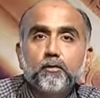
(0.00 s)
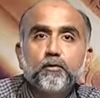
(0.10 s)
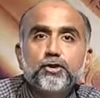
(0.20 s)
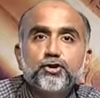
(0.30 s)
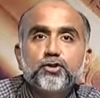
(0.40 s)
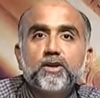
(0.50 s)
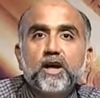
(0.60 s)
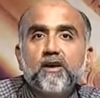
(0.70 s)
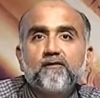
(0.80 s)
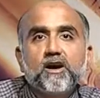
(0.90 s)
we should
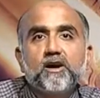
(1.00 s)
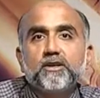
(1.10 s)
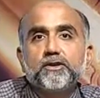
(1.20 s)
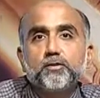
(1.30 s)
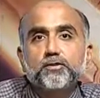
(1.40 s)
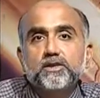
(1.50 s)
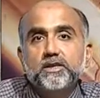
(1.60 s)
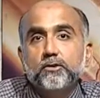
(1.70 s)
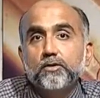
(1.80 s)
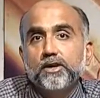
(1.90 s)
have our resources
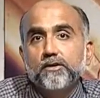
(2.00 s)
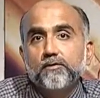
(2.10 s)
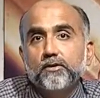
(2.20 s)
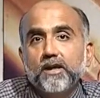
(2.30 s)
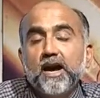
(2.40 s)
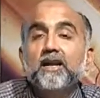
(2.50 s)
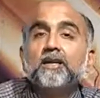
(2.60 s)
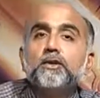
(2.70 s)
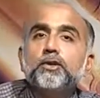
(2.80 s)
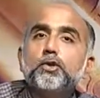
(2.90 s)
allocated for that
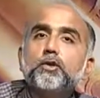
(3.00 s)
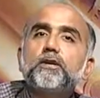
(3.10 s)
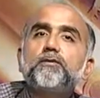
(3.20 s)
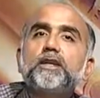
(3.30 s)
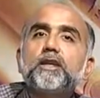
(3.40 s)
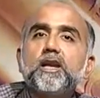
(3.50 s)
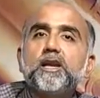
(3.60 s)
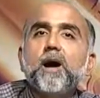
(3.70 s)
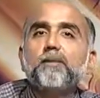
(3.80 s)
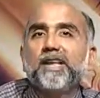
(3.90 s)
so that we can
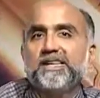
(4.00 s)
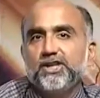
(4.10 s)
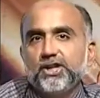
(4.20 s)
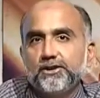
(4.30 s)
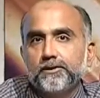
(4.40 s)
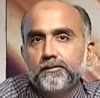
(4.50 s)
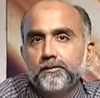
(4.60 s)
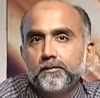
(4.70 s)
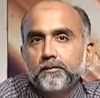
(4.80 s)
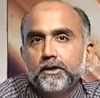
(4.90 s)
adapt that change,
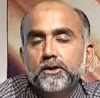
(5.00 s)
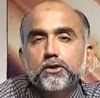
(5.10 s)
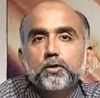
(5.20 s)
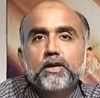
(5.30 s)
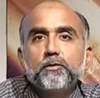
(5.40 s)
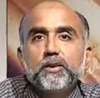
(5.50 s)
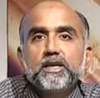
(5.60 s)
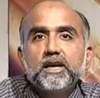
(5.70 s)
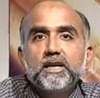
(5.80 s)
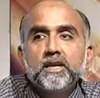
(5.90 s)
so that we
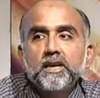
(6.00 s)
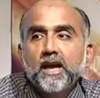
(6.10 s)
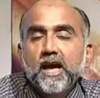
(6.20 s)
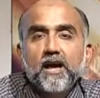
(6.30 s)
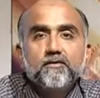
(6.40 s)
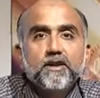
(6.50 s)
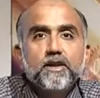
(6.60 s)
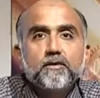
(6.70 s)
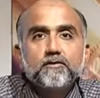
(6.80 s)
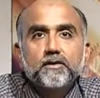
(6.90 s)
can have
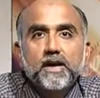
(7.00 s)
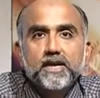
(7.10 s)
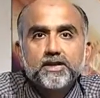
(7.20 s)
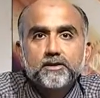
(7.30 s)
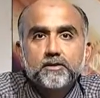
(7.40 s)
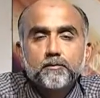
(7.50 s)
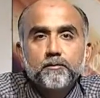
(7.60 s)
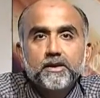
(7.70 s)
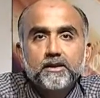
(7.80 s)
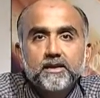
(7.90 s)
enough cash.
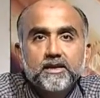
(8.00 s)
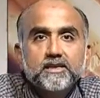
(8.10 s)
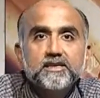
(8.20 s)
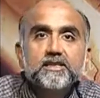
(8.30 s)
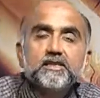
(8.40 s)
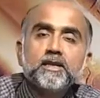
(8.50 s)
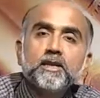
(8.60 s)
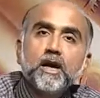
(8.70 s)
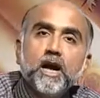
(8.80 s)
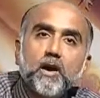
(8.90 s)
But the thing is this,
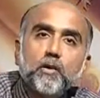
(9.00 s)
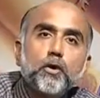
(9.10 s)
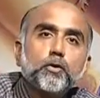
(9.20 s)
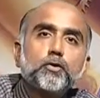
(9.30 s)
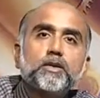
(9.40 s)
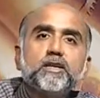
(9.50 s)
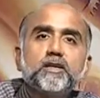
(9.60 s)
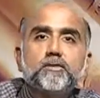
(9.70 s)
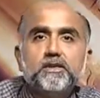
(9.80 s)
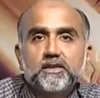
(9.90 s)
how long you can
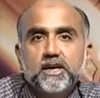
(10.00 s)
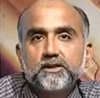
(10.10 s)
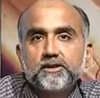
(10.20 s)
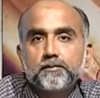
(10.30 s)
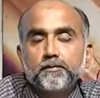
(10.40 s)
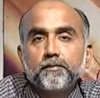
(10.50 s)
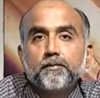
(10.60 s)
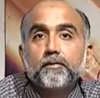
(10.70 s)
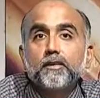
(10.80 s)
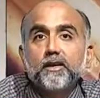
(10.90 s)
keep this cash?
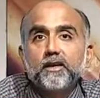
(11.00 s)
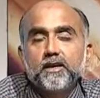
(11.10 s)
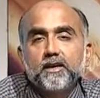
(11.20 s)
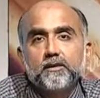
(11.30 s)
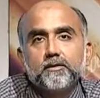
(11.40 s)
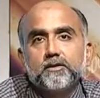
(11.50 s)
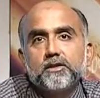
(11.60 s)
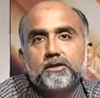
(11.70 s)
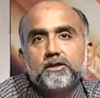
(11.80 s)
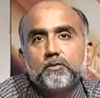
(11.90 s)
Again,
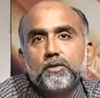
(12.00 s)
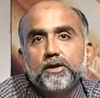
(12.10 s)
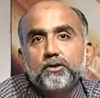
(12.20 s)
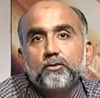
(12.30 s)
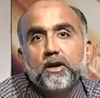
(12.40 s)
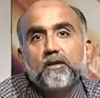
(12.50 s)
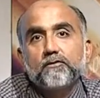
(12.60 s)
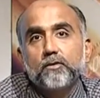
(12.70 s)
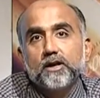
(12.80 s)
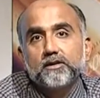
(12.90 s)
this is where you have
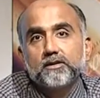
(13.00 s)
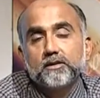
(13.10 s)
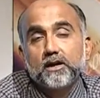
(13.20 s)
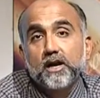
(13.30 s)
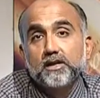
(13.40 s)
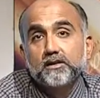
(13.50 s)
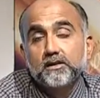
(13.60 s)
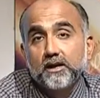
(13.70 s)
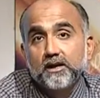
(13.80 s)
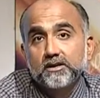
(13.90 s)
to
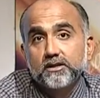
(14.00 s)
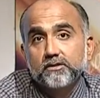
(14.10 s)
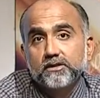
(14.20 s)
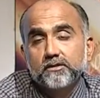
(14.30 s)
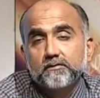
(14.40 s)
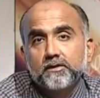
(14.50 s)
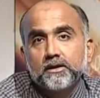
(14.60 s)
answer yourself.